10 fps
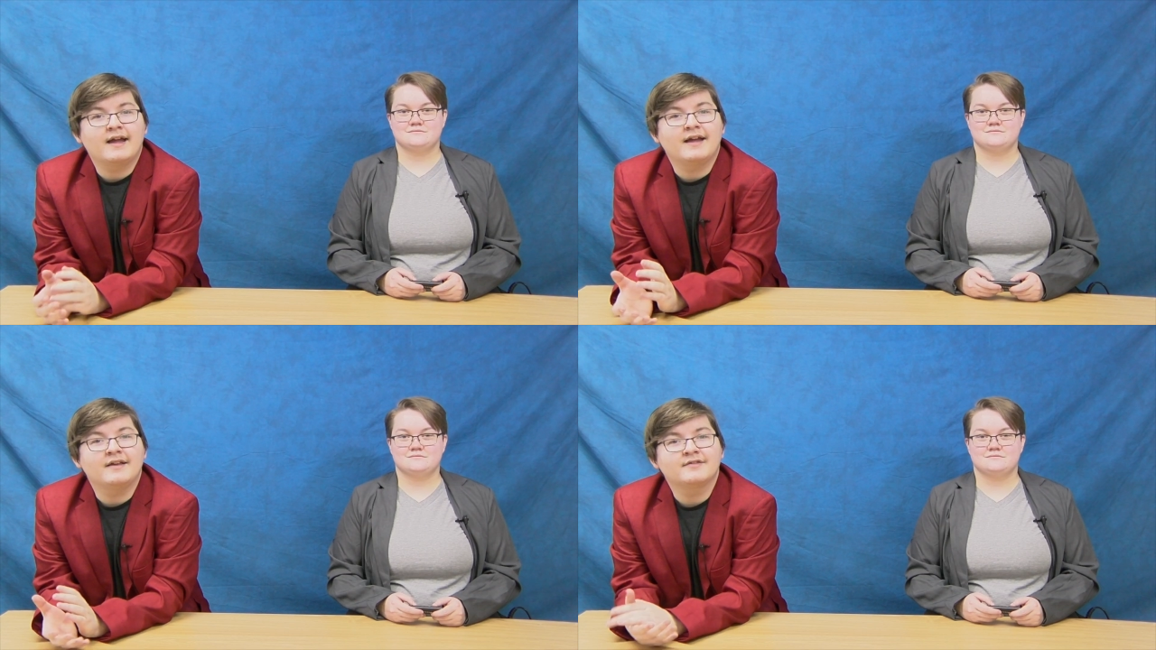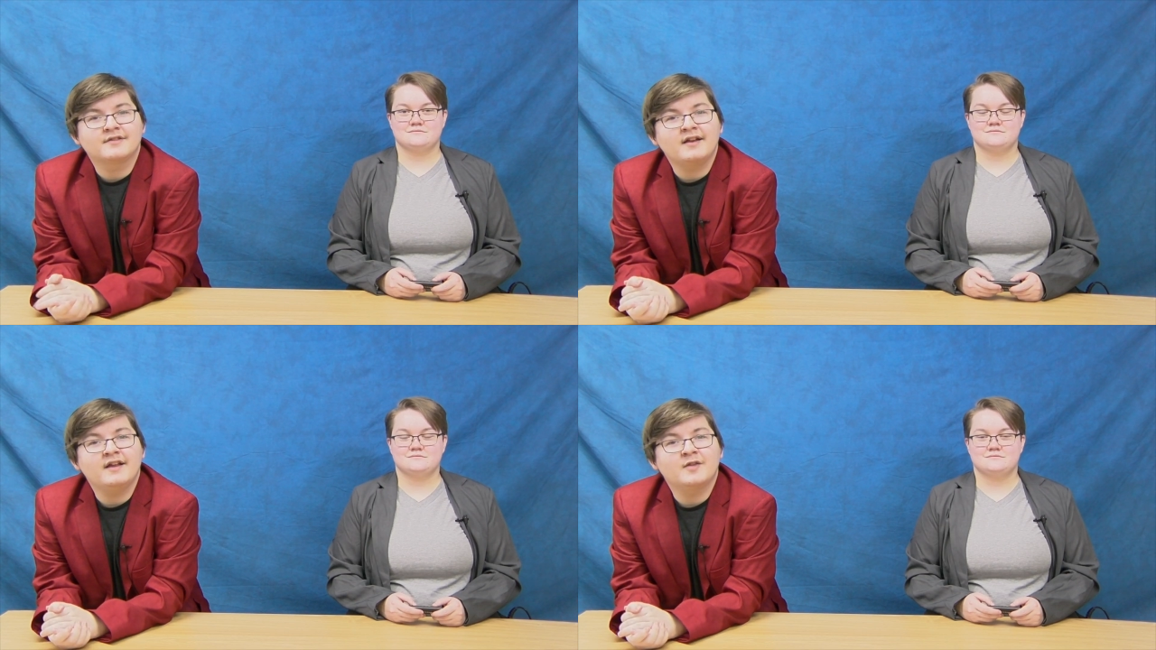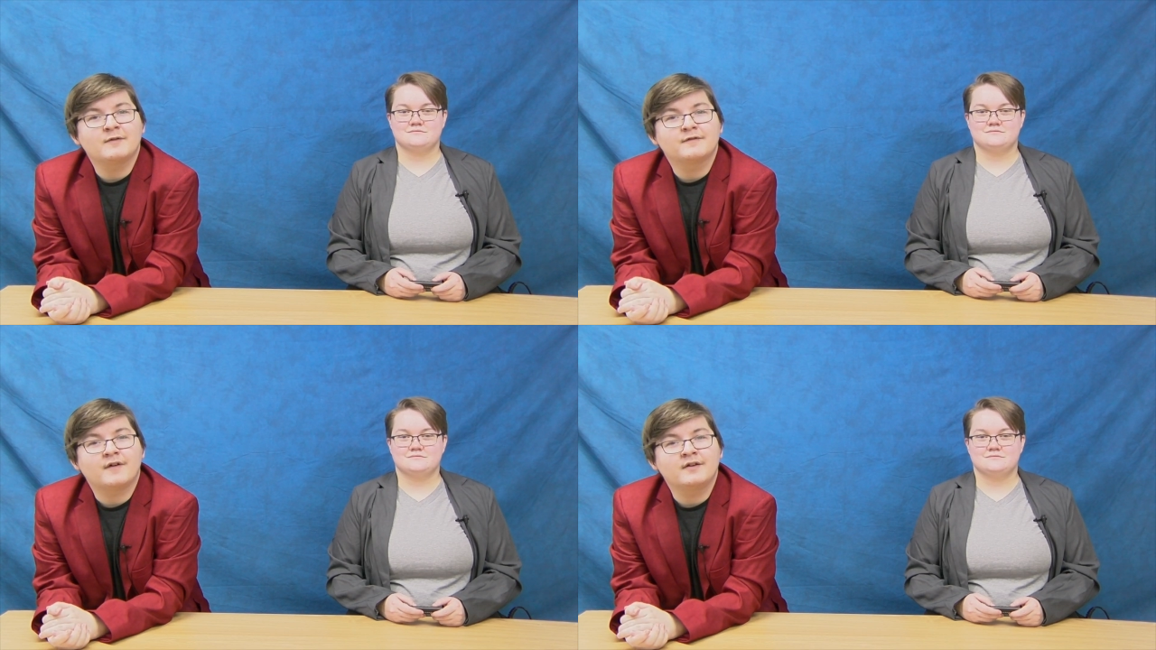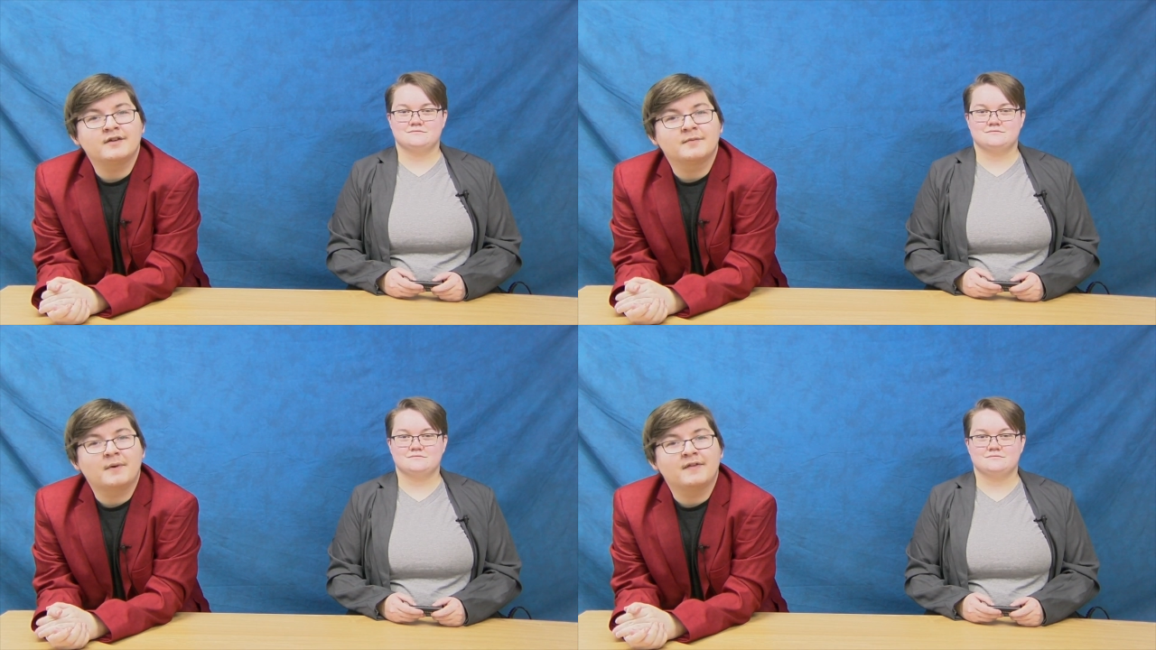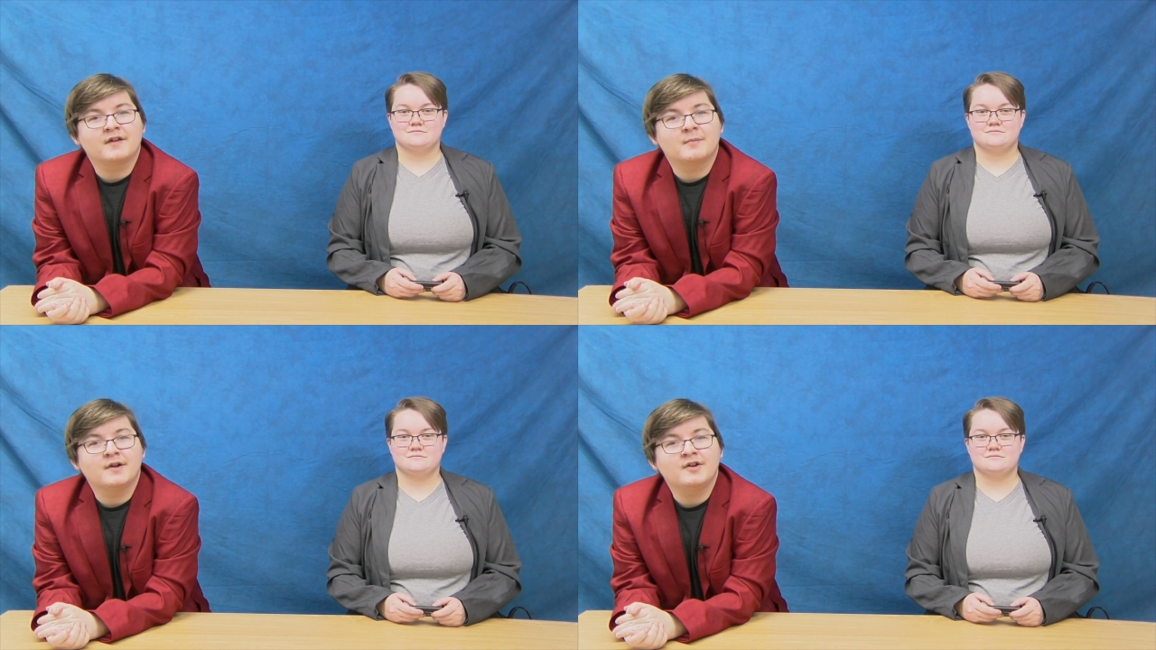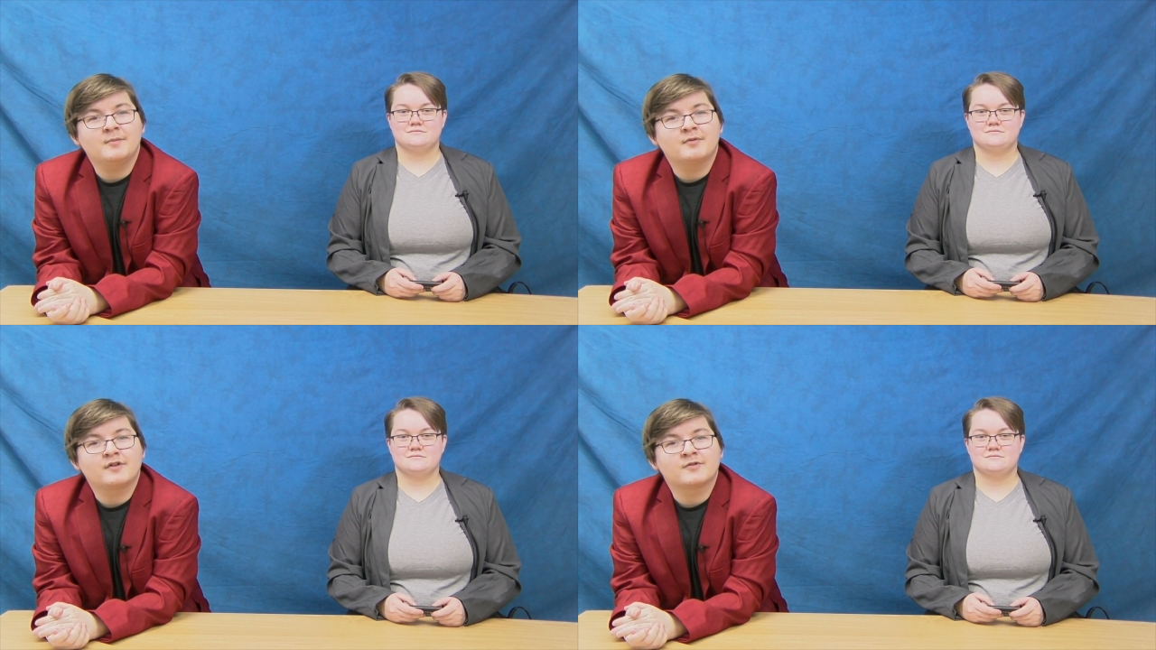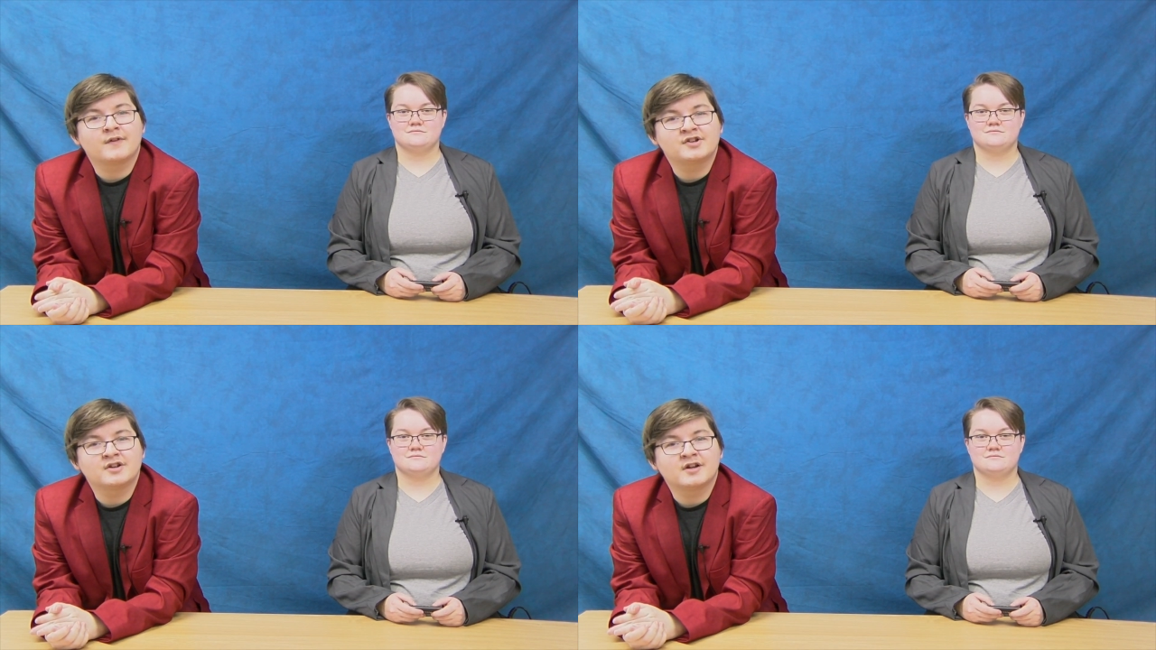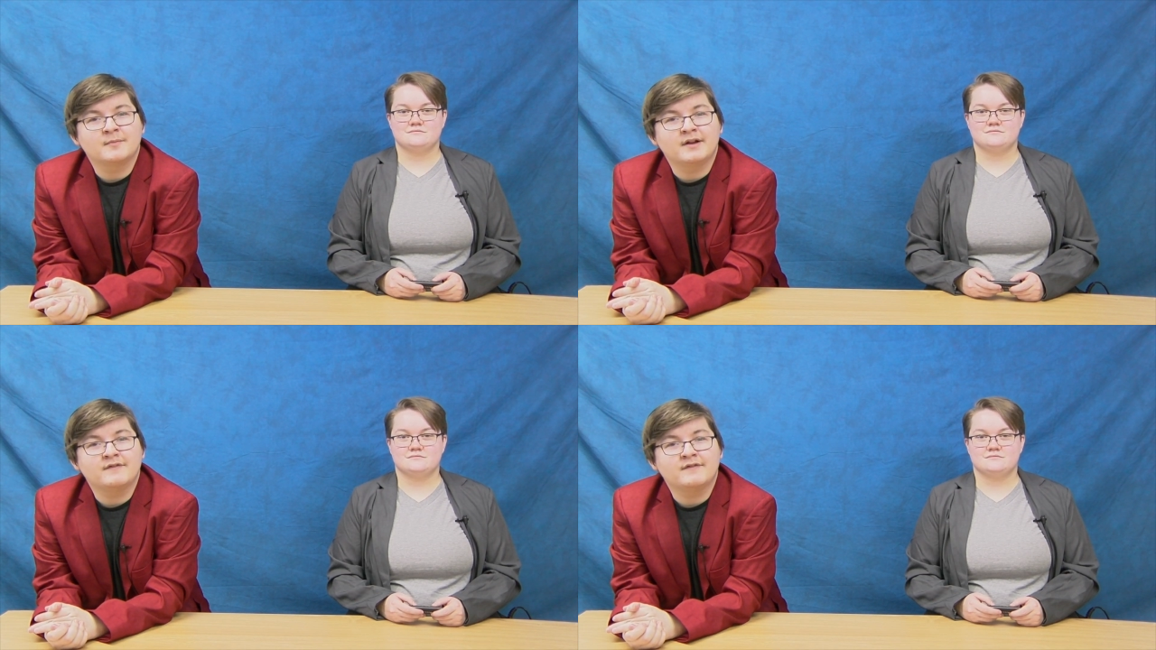Speaker 1: A study has been funded by the Community Preservation Committee